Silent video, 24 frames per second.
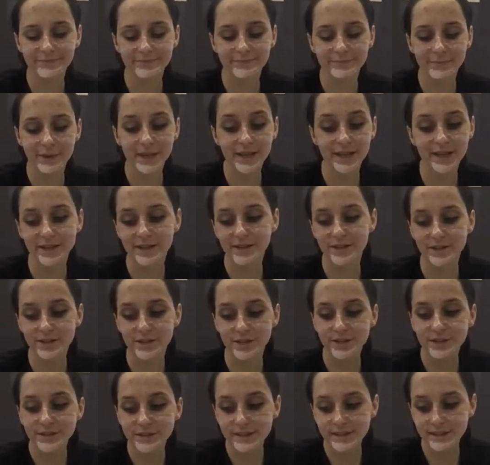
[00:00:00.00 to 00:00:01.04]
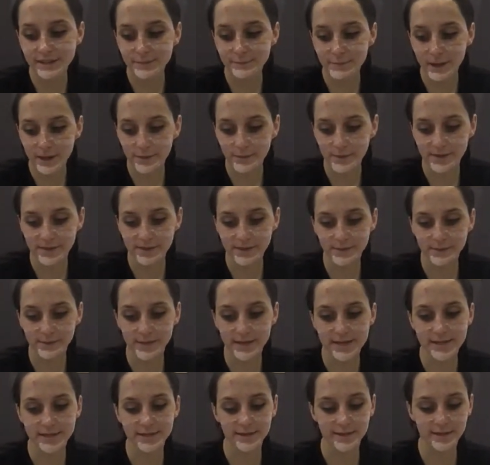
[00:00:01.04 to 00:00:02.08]
but yeah, you'd use this about once a
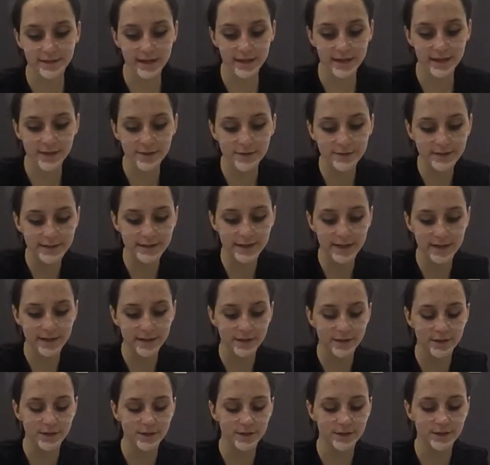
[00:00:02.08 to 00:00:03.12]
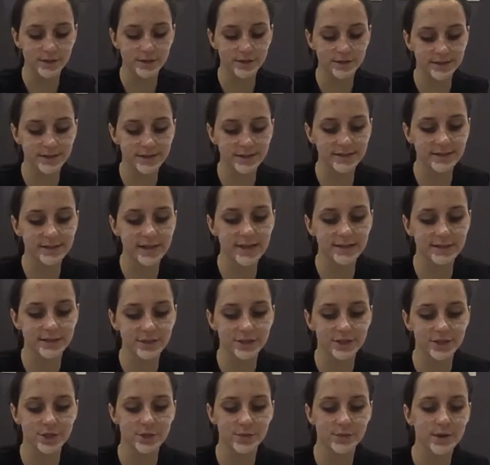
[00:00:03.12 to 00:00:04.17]
week. So like I was saying, you could use this as a
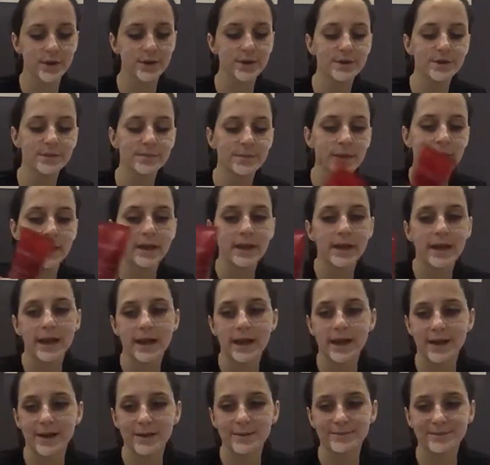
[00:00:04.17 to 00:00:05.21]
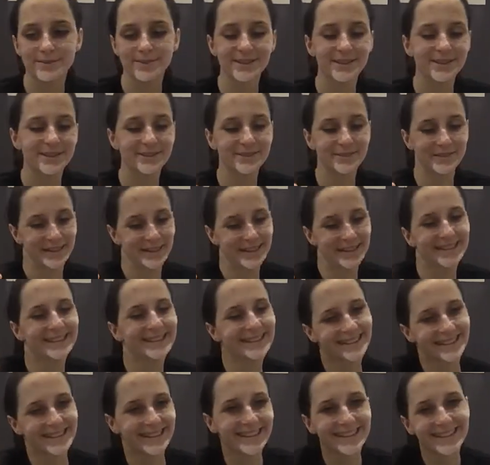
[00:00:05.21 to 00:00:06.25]
duo. Um, oh my god,